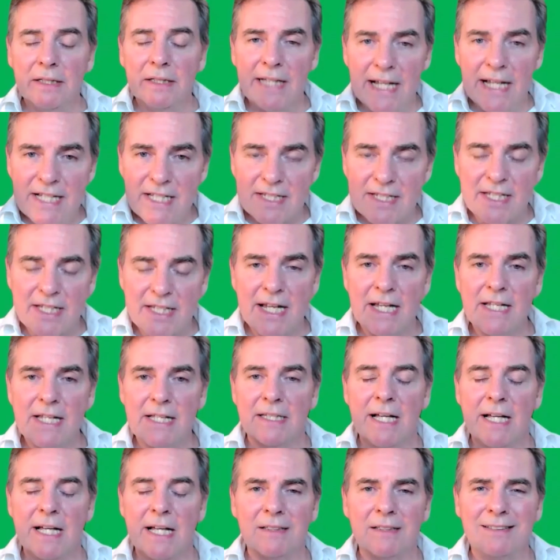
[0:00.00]
they
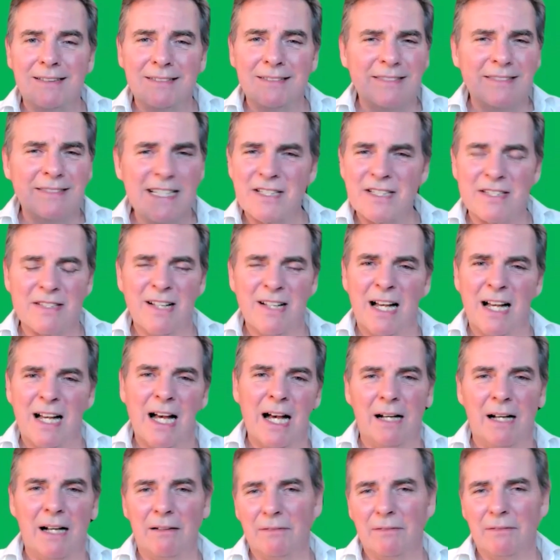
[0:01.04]
say that this
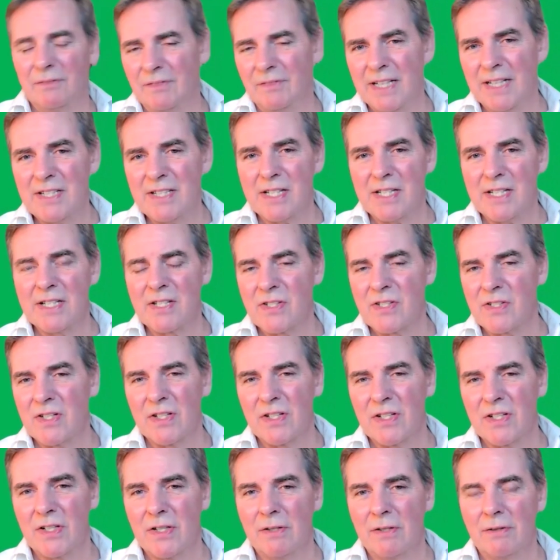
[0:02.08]

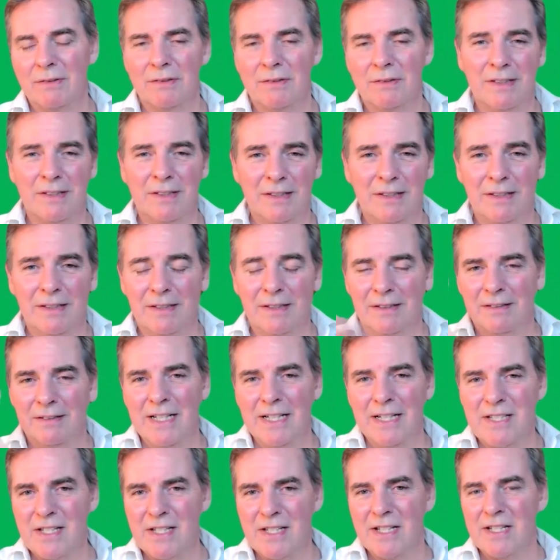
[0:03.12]

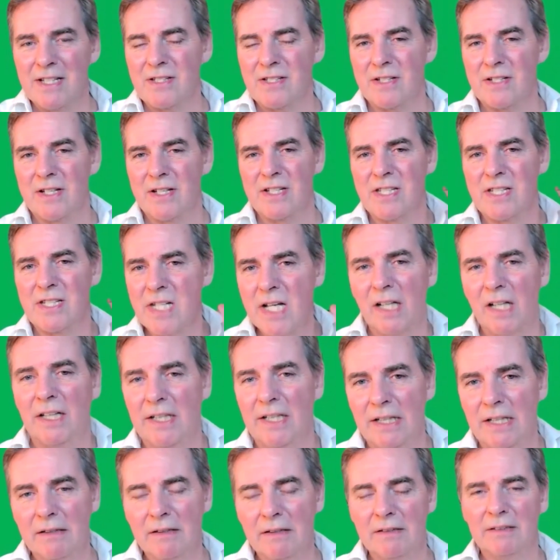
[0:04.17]
is
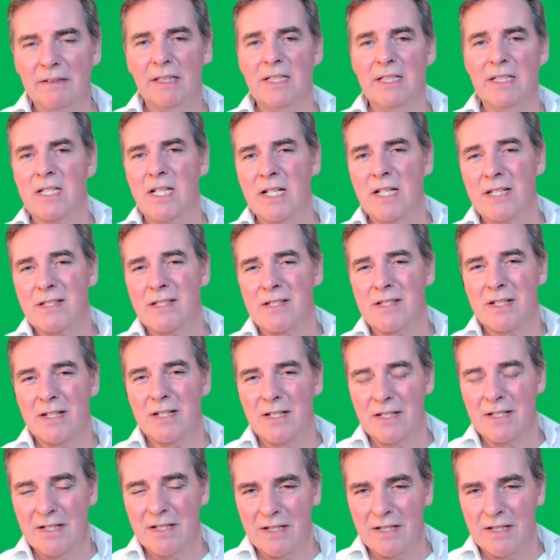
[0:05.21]
silly. This is